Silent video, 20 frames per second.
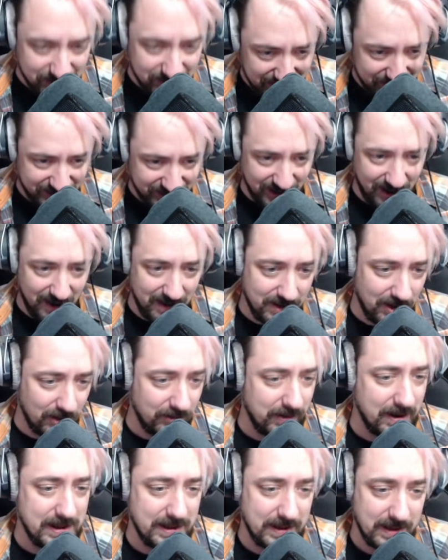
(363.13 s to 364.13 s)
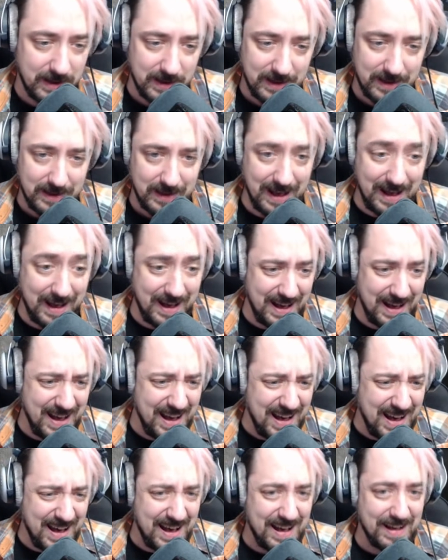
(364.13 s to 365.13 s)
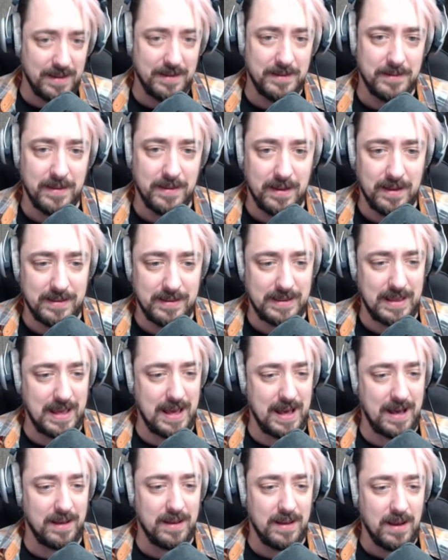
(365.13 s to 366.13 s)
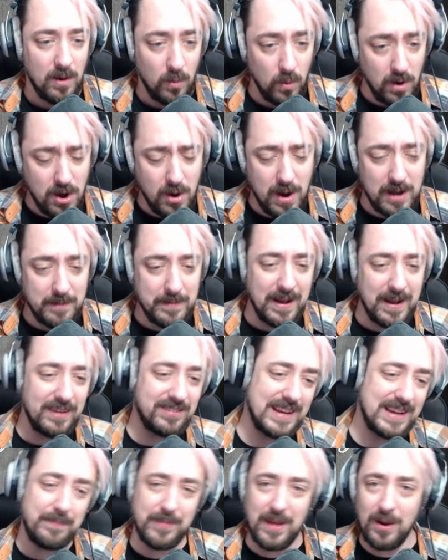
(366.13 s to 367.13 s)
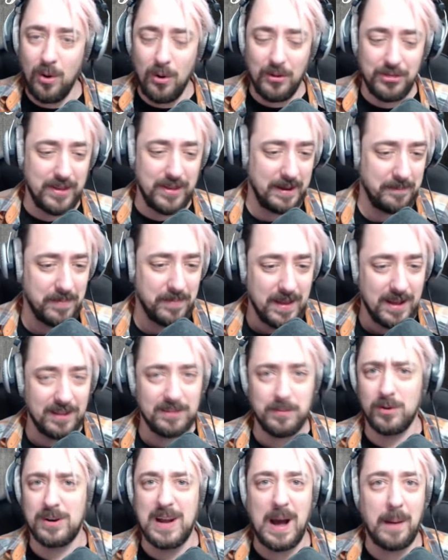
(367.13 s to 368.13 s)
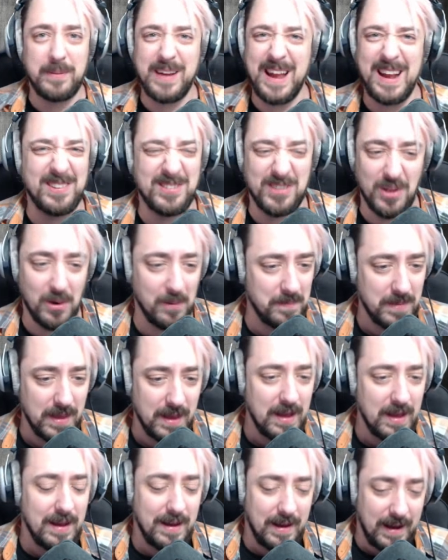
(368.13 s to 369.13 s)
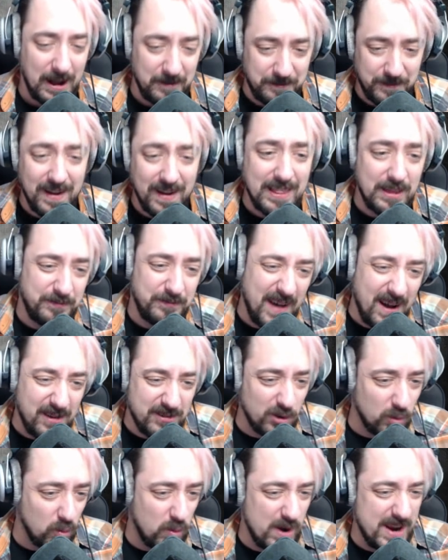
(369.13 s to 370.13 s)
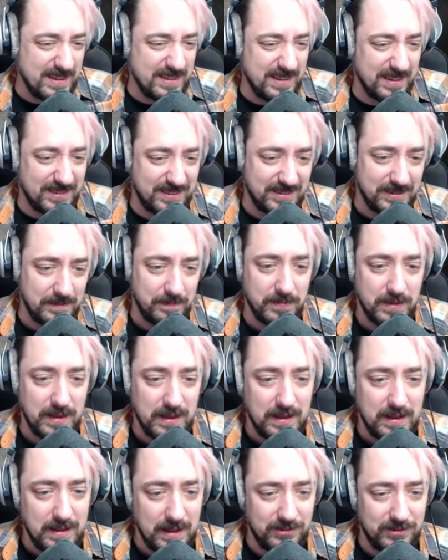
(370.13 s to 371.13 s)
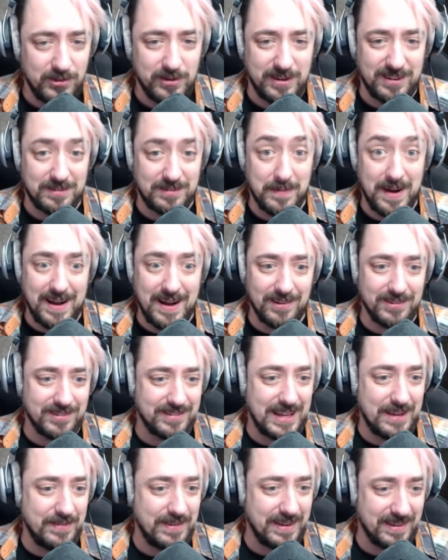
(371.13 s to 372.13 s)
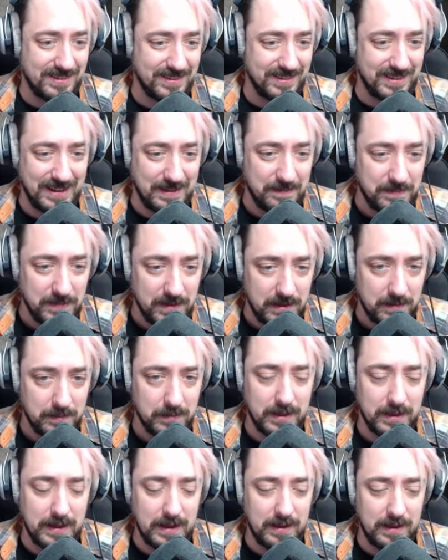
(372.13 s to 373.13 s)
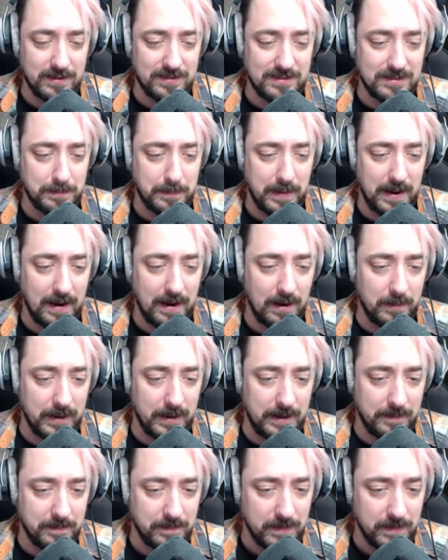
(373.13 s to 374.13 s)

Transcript: get started already. Haha! Yeah. Well, I skipped that whole thing. It's about cupcakes, though. I finally found your weakness. Natsuki smiles deviously. Please spare me.